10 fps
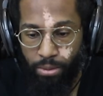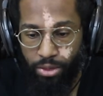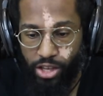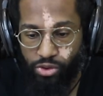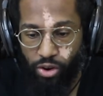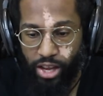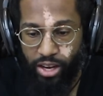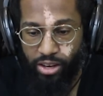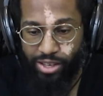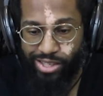This right
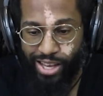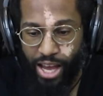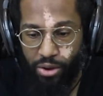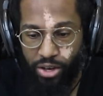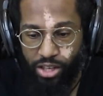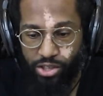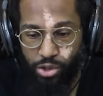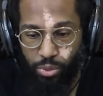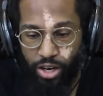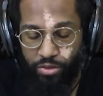here is the count in. So
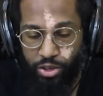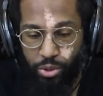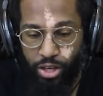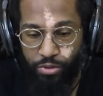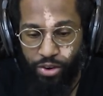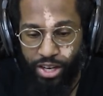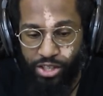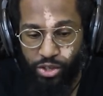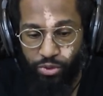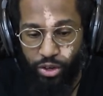whenever you get ready
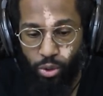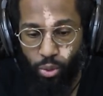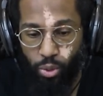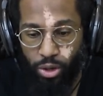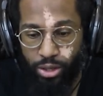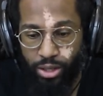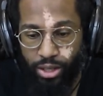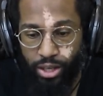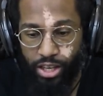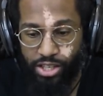to record,
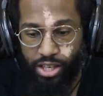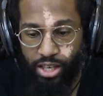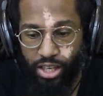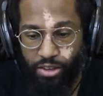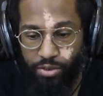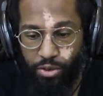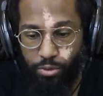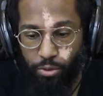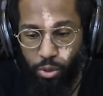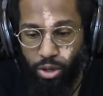it's gonna give you
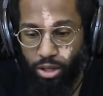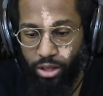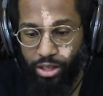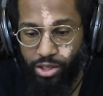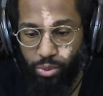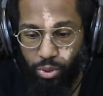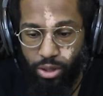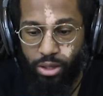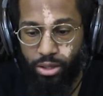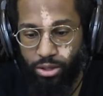4 clicks,
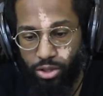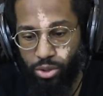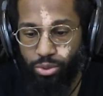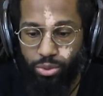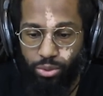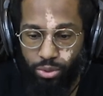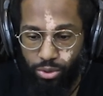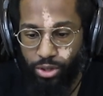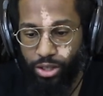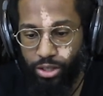1, 2,
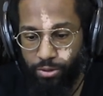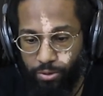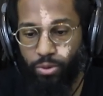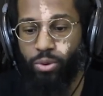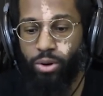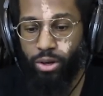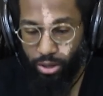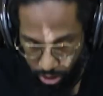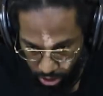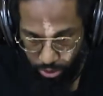3, 4,
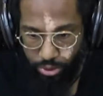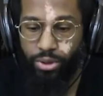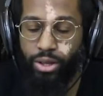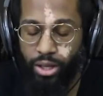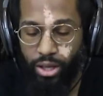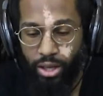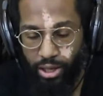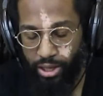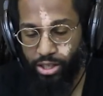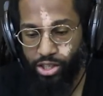go.
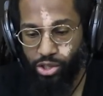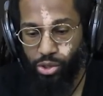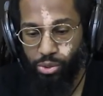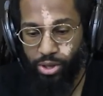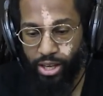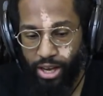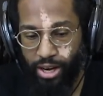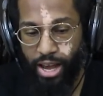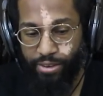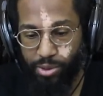Just so you can kind
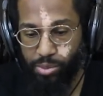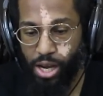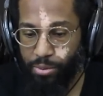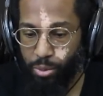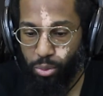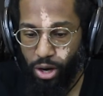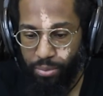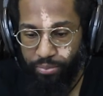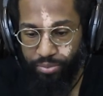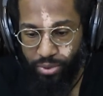of have some time to prep.
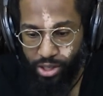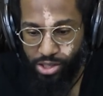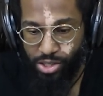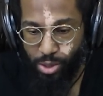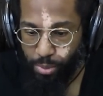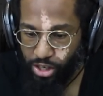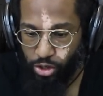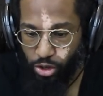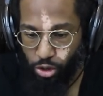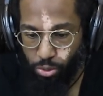This is the
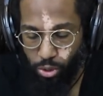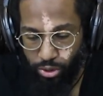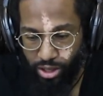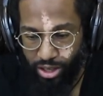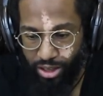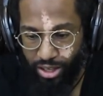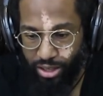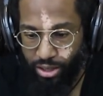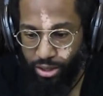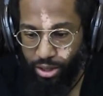metronome or the
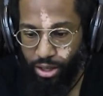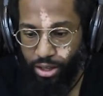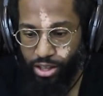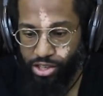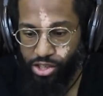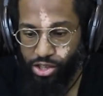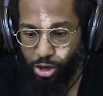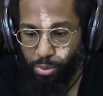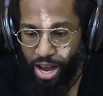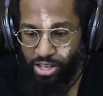click. This is
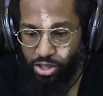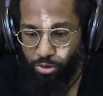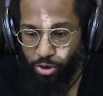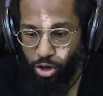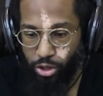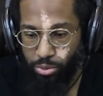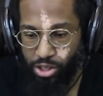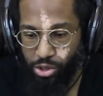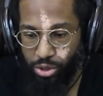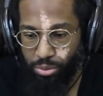your master volume
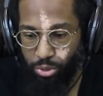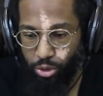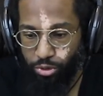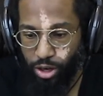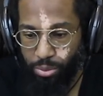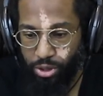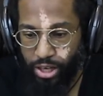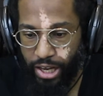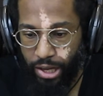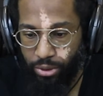that you can move up or
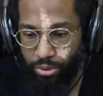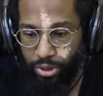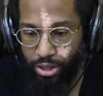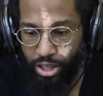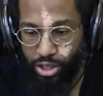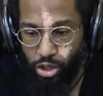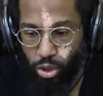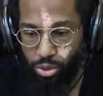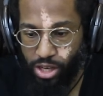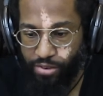down, that
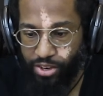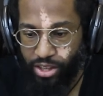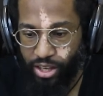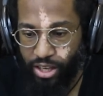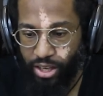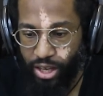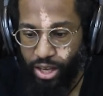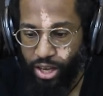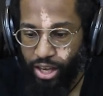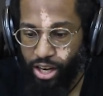controls everything.
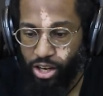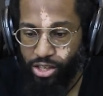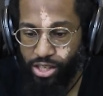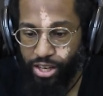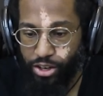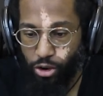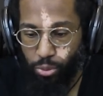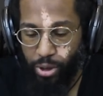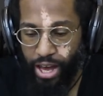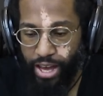Here is a
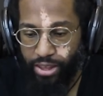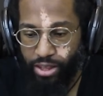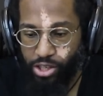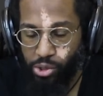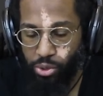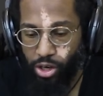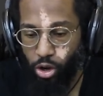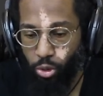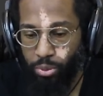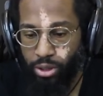notepad that you can
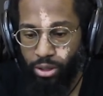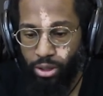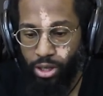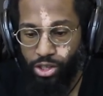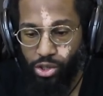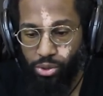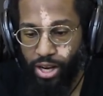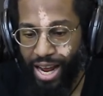open. So you can